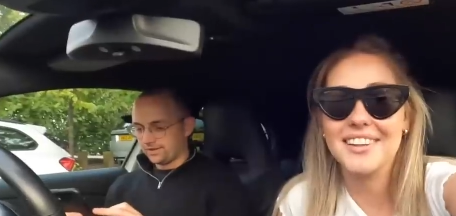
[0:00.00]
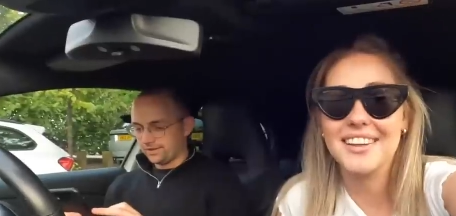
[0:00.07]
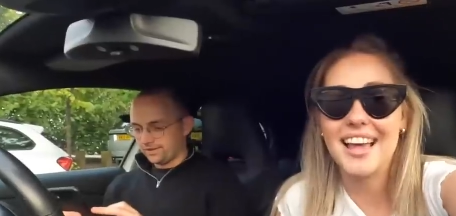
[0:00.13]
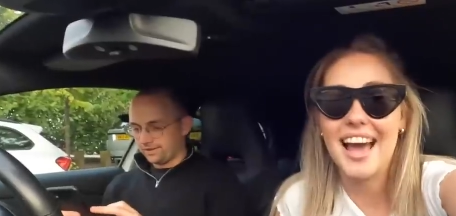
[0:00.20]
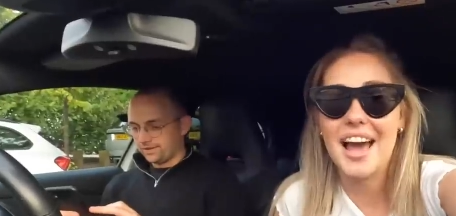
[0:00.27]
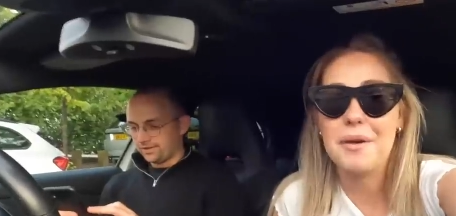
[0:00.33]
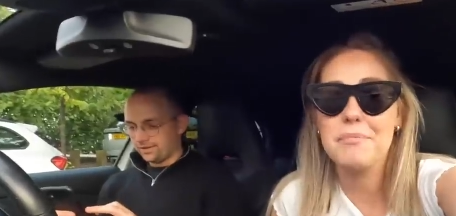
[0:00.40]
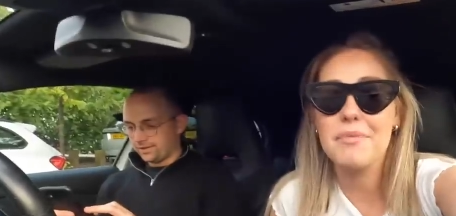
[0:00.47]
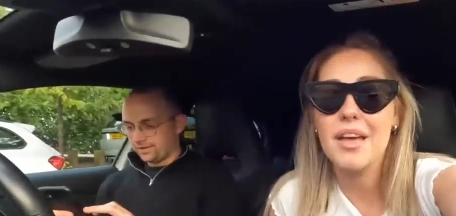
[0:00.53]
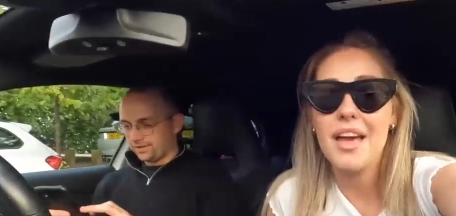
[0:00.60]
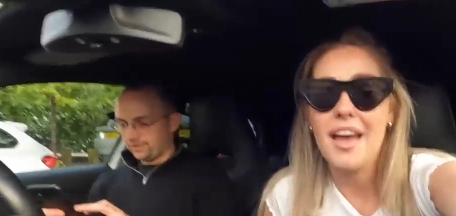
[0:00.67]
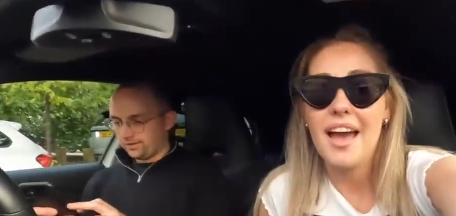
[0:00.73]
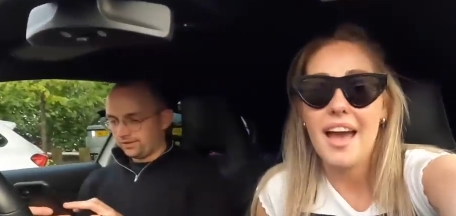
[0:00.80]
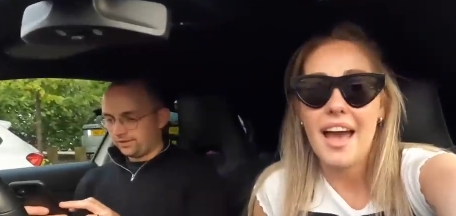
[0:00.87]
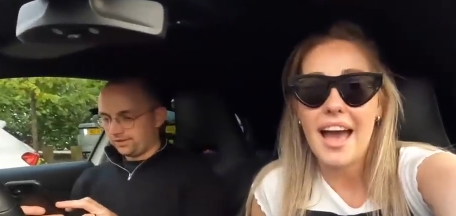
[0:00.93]
Speaker 1: with them.
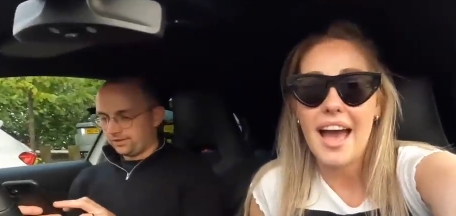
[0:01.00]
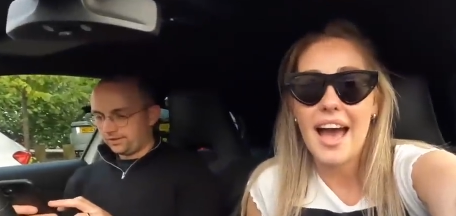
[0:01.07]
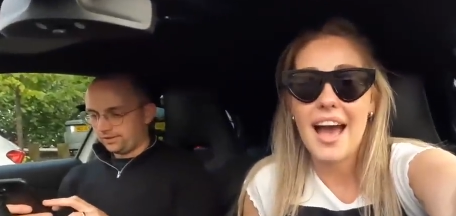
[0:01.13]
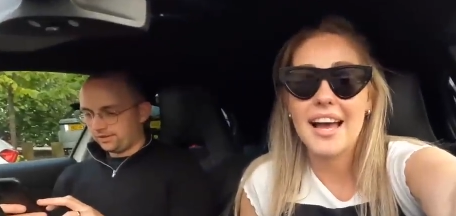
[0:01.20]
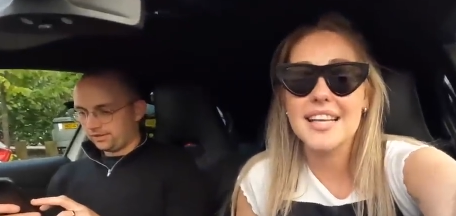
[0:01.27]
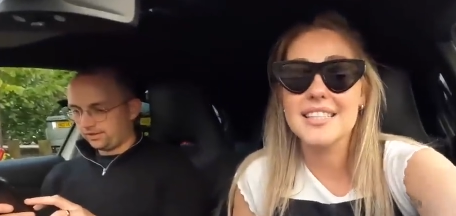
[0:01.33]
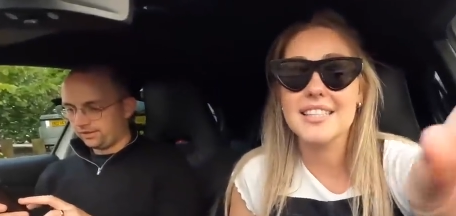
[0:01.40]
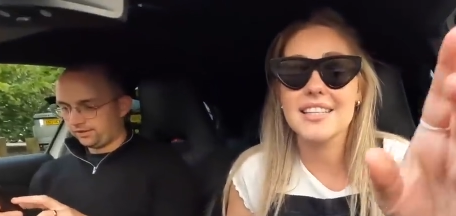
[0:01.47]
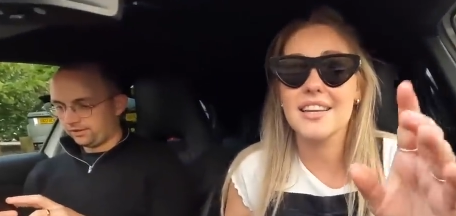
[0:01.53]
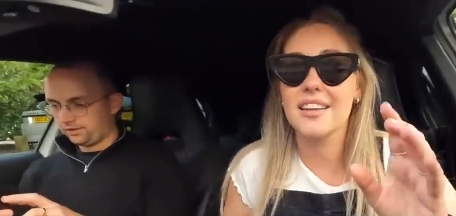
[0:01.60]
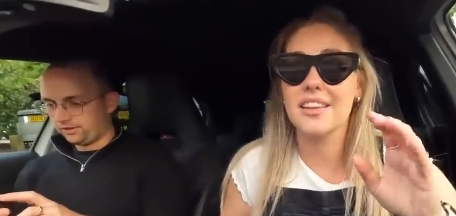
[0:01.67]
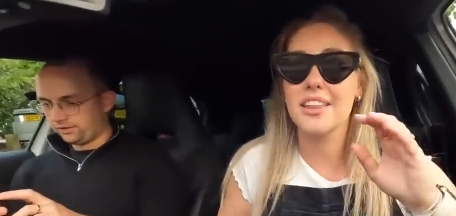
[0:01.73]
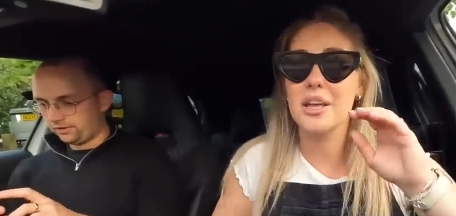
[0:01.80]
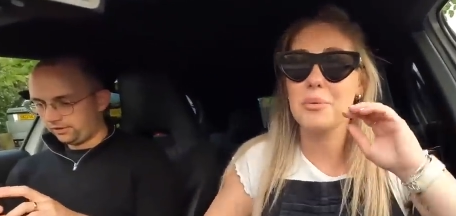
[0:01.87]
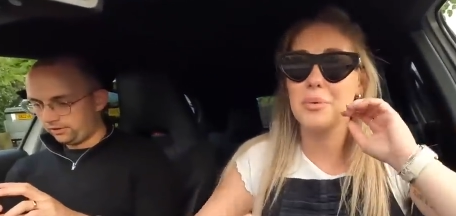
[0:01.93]
And
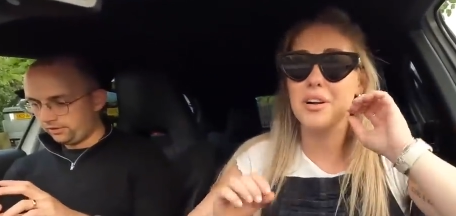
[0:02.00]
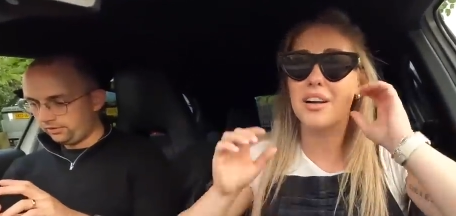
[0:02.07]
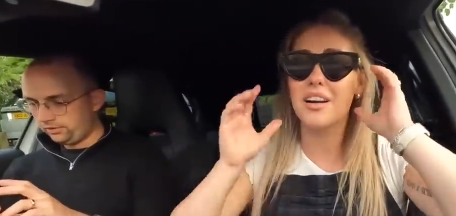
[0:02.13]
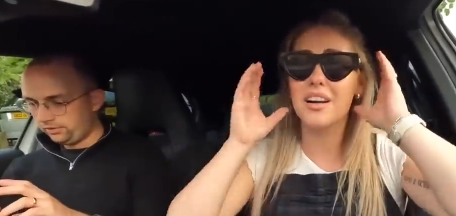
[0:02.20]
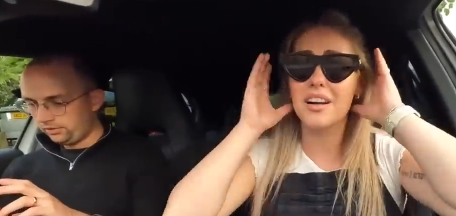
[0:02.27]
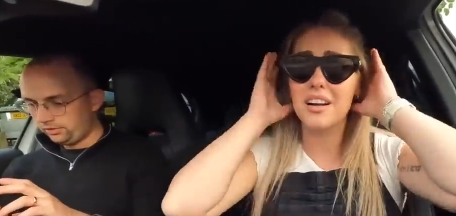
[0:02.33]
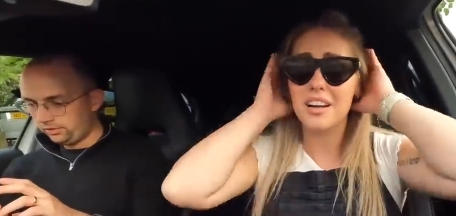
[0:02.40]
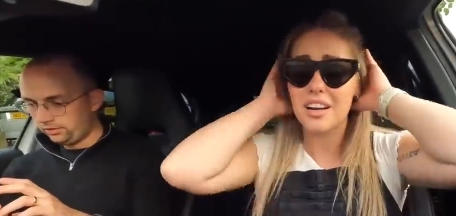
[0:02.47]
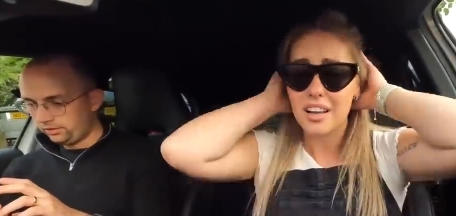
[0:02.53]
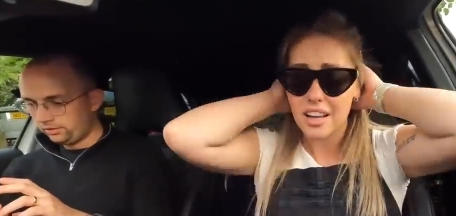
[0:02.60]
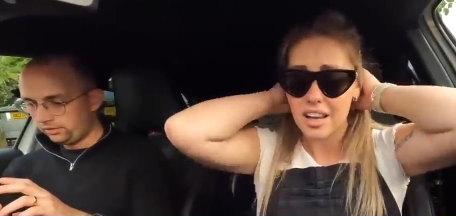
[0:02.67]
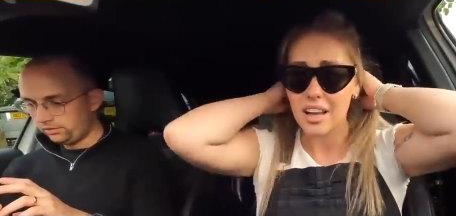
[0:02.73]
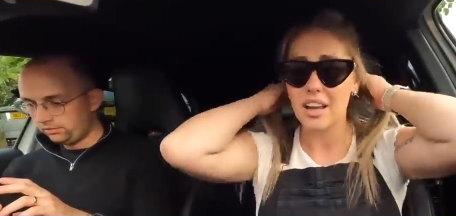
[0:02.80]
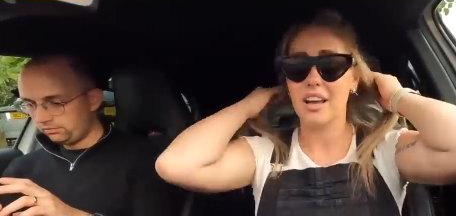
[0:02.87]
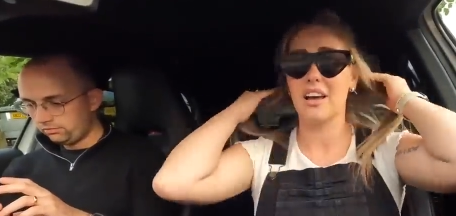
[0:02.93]
they were
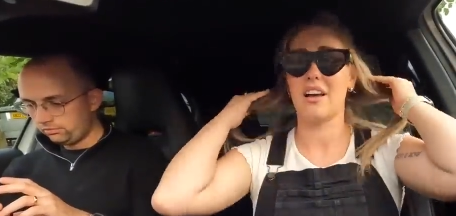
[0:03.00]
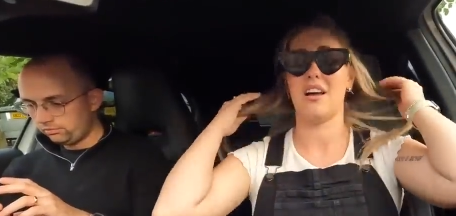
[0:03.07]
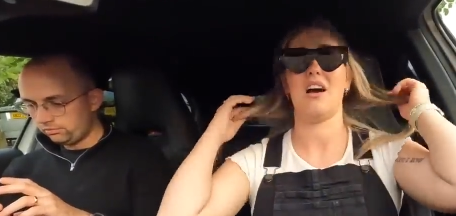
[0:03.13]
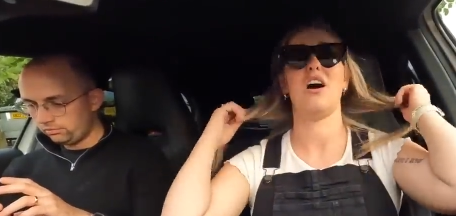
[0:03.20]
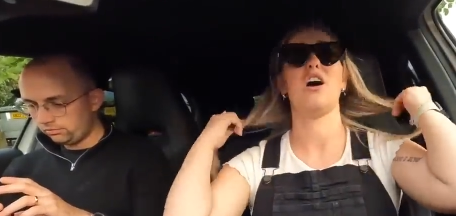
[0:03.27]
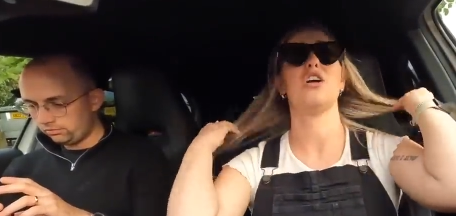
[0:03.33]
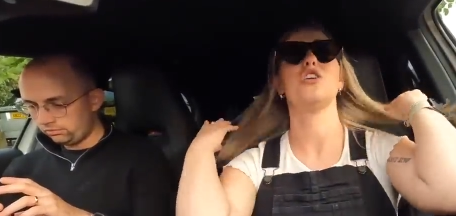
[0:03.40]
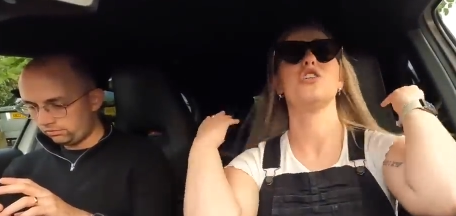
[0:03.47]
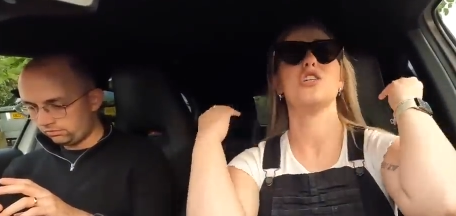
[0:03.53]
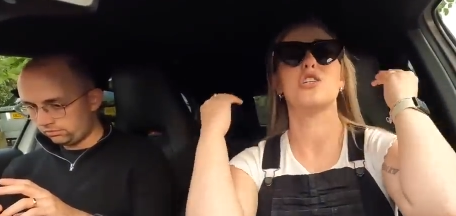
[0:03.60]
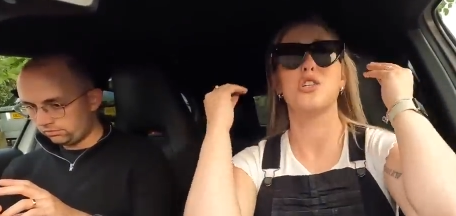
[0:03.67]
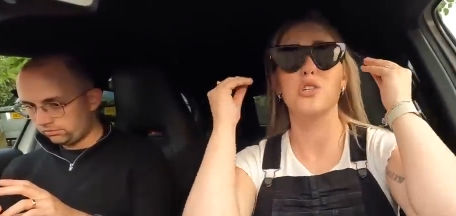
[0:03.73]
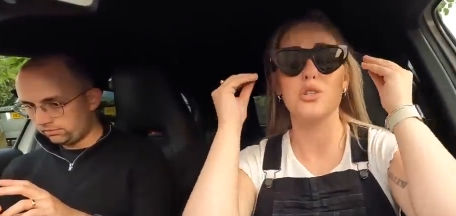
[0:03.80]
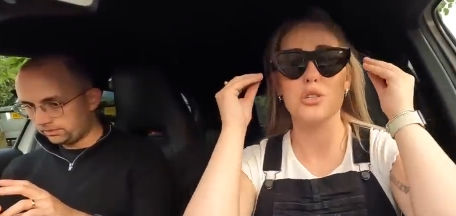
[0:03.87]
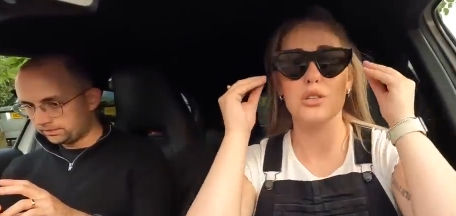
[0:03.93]
a hundred
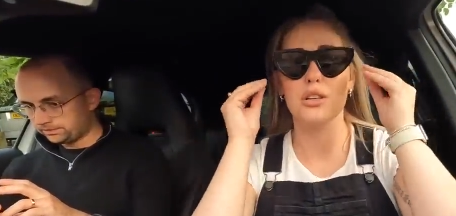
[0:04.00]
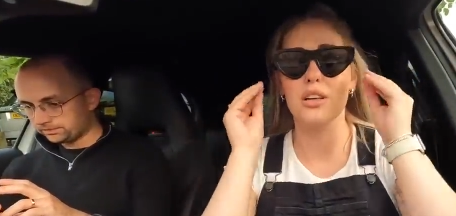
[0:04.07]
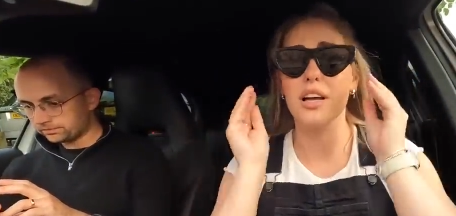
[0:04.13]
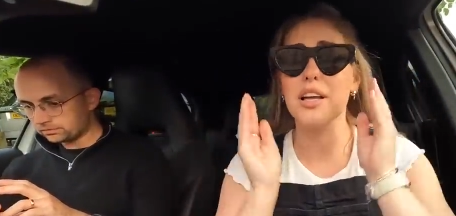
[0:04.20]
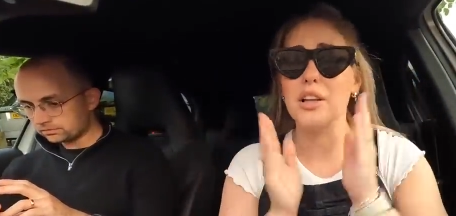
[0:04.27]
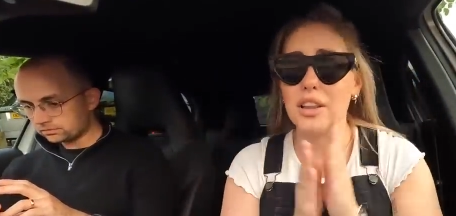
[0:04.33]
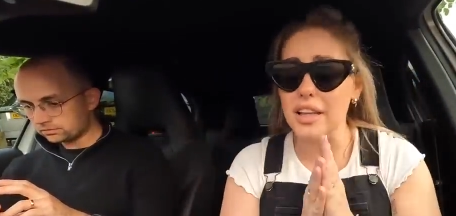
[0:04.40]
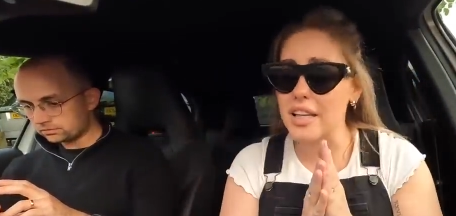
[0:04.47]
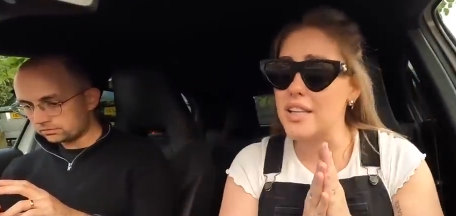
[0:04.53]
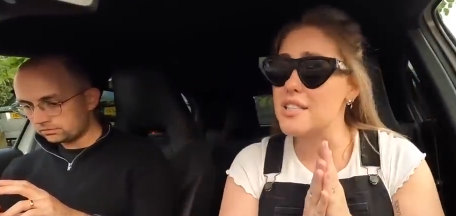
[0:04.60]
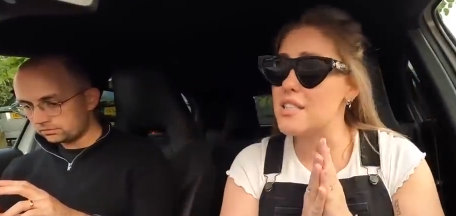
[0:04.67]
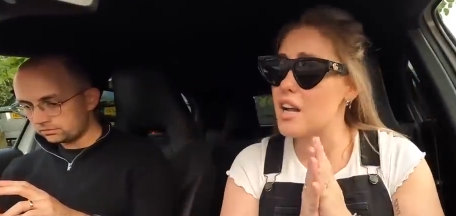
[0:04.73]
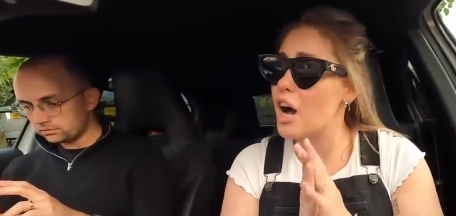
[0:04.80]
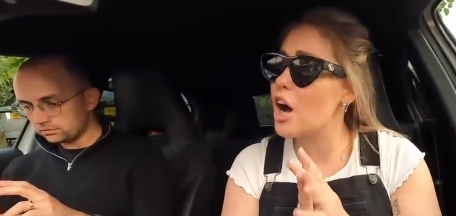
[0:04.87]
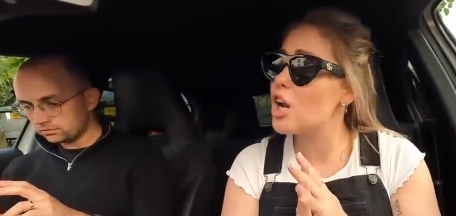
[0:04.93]
or at
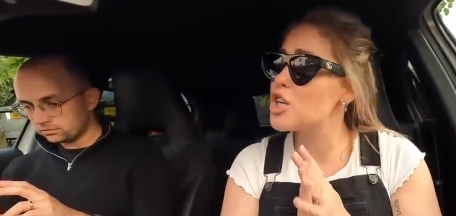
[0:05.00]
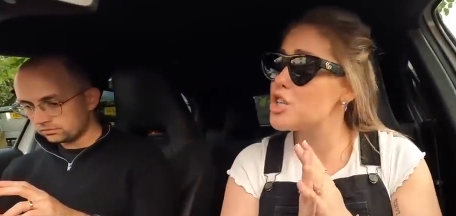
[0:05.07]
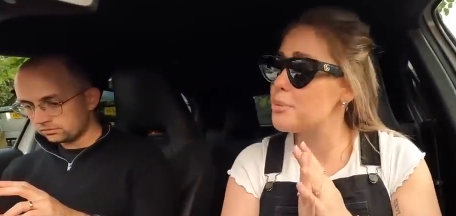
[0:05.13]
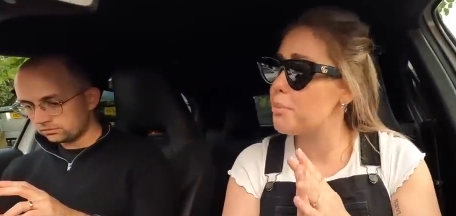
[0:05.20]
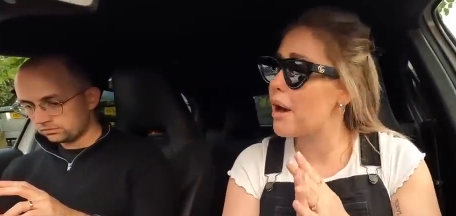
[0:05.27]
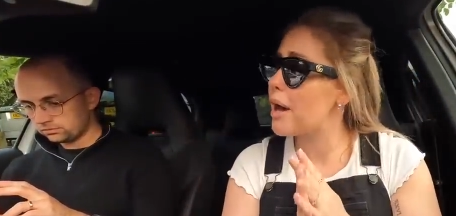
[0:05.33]
least a hundred